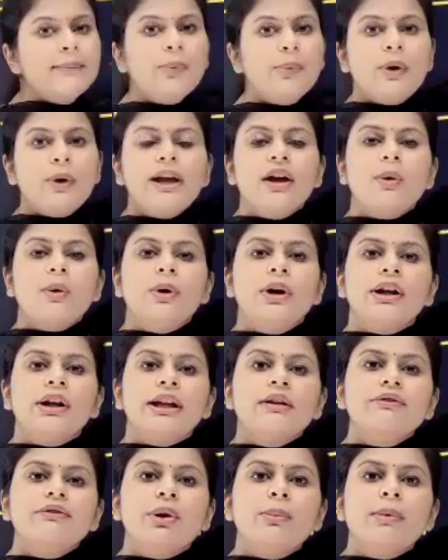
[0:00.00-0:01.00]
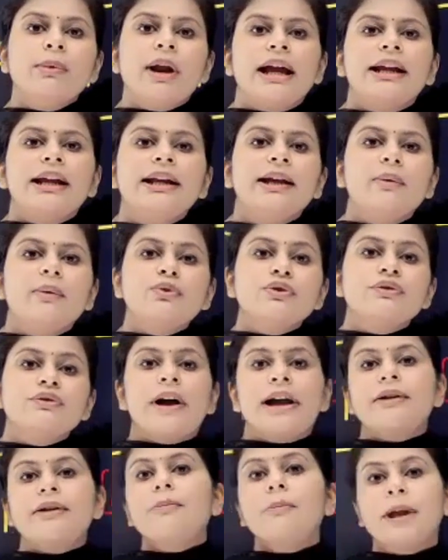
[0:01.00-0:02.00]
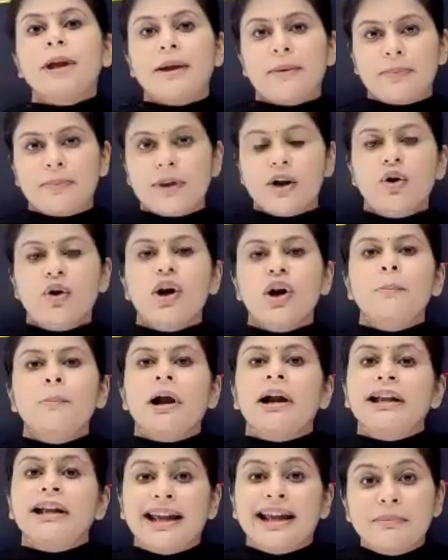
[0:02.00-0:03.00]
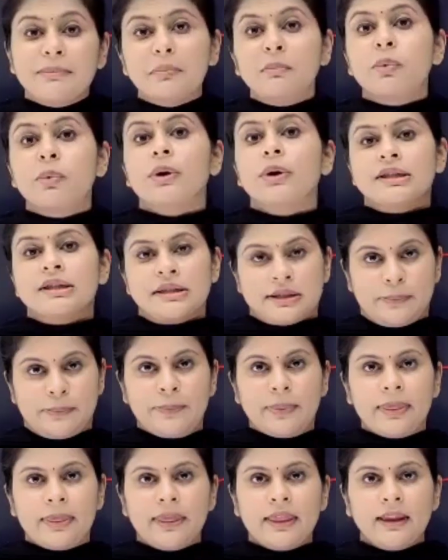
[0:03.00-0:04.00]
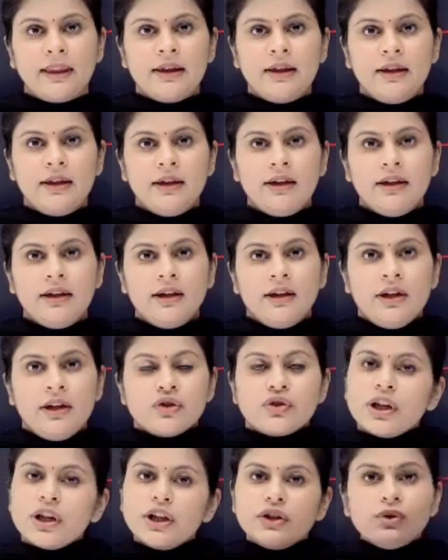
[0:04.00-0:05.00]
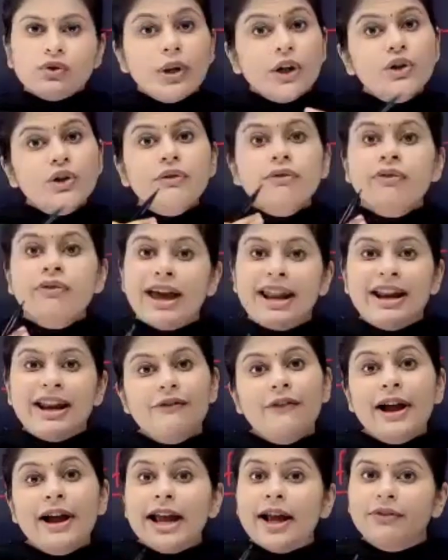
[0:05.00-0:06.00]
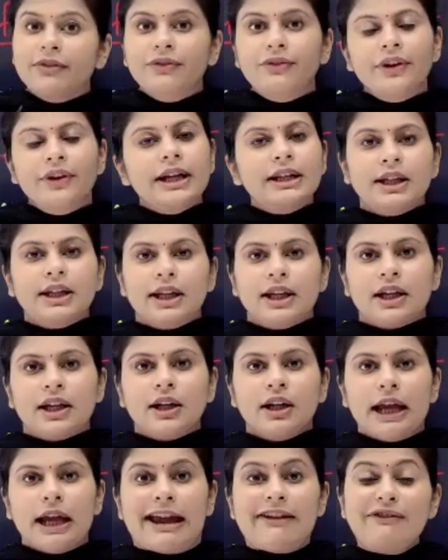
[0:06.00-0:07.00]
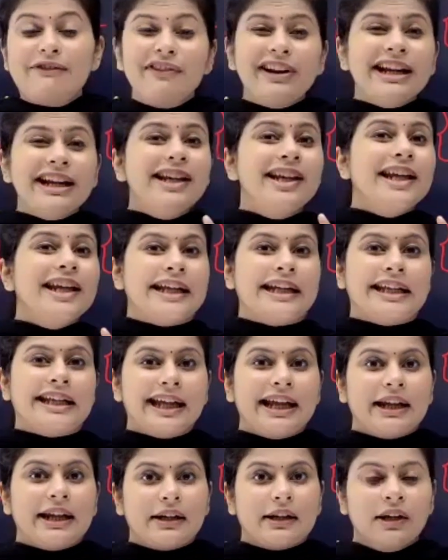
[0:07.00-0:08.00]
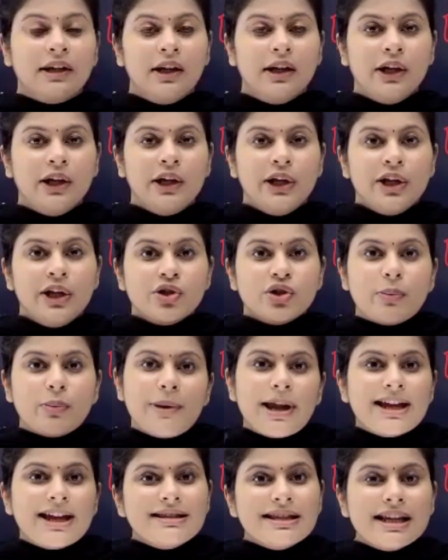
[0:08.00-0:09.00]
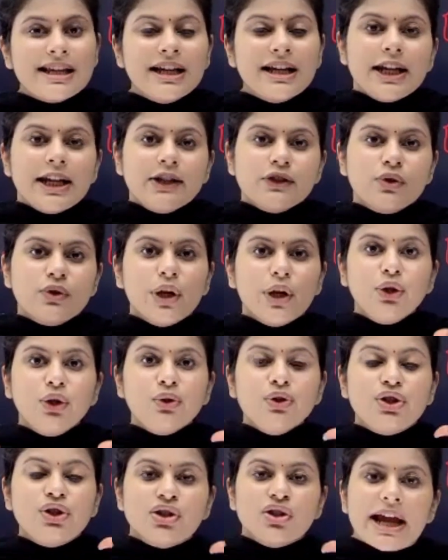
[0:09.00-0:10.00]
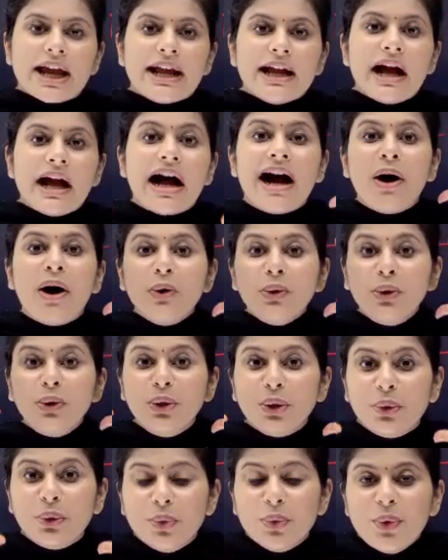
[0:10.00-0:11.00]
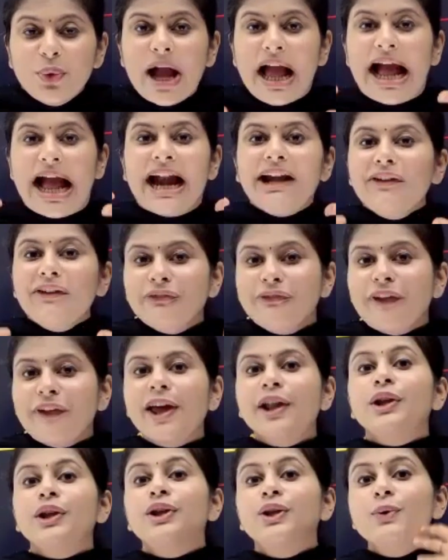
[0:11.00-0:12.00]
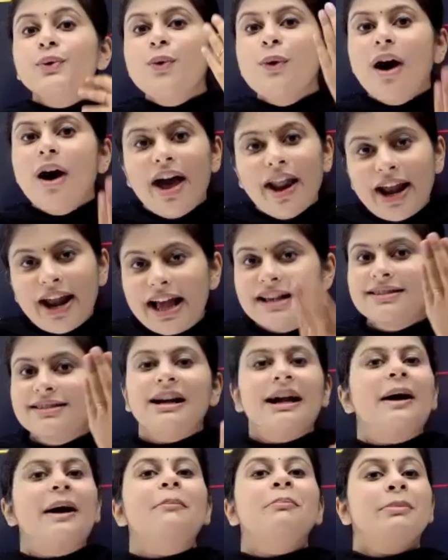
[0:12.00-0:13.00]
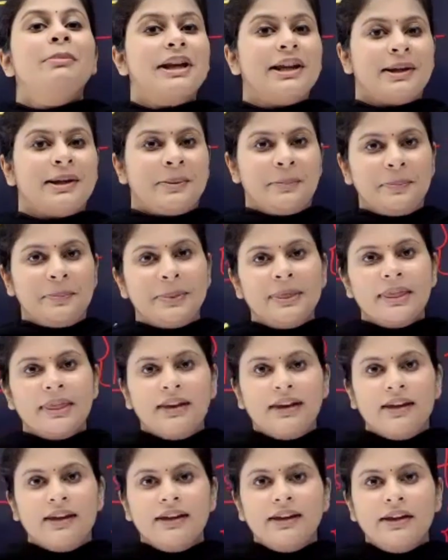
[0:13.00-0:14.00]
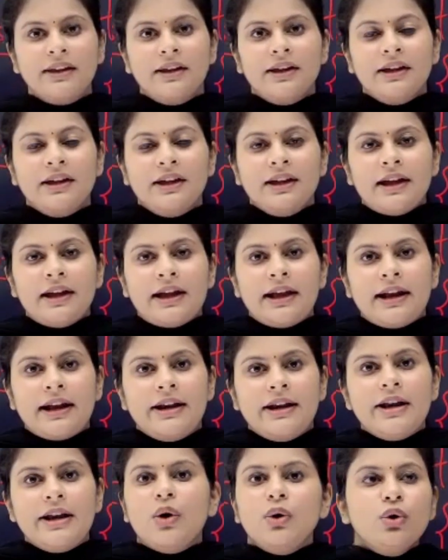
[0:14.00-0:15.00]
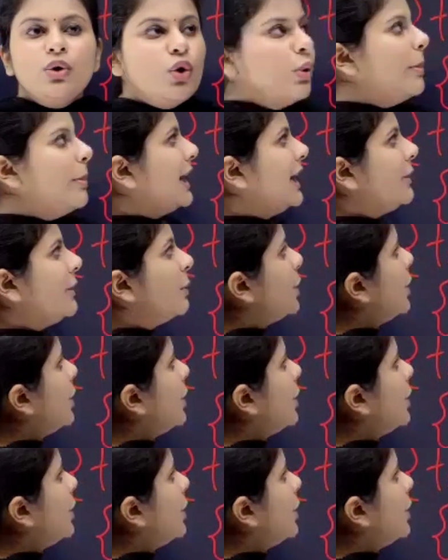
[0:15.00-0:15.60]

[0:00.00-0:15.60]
employees are working from 9 a.m. to 5 p.m. They're not part-time employees. So he's going to verify everything, every detail. So basically, he's going to check how true and fair you are as a company. Now, nobody